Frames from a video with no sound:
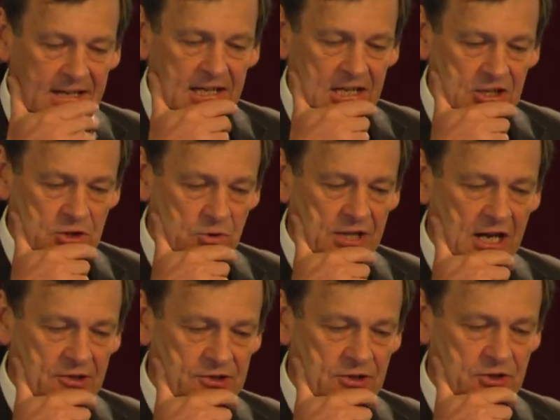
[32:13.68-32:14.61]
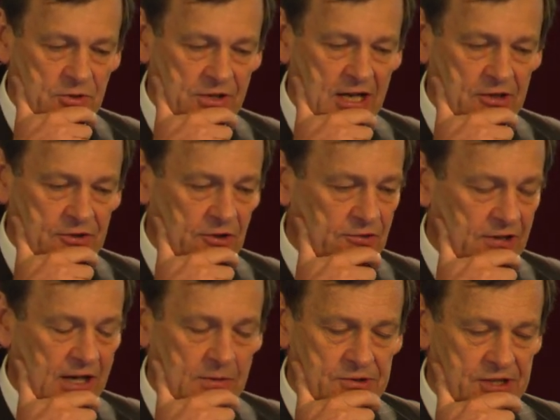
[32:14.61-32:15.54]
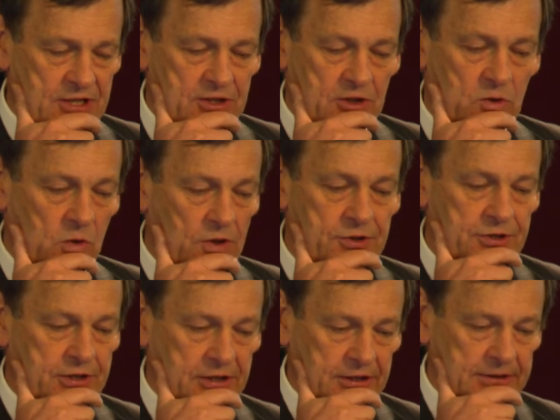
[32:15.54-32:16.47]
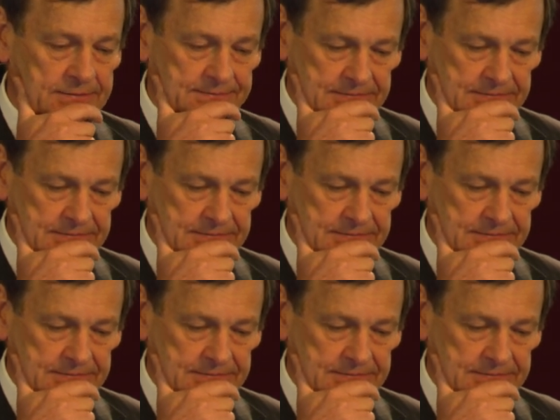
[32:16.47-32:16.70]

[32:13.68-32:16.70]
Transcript: In 2000-2003, I was sent to Quantico